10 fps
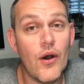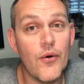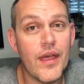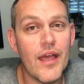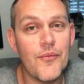
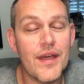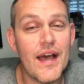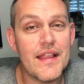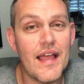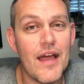Okay, we
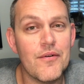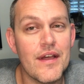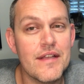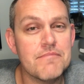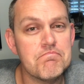got that,
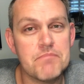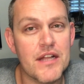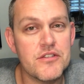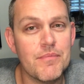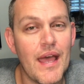right?
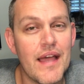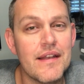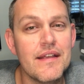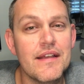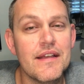Not too bad.
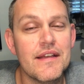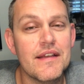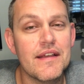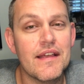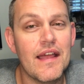
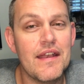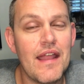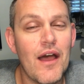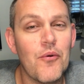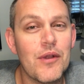And
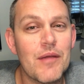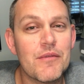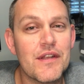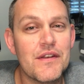now what I'm going to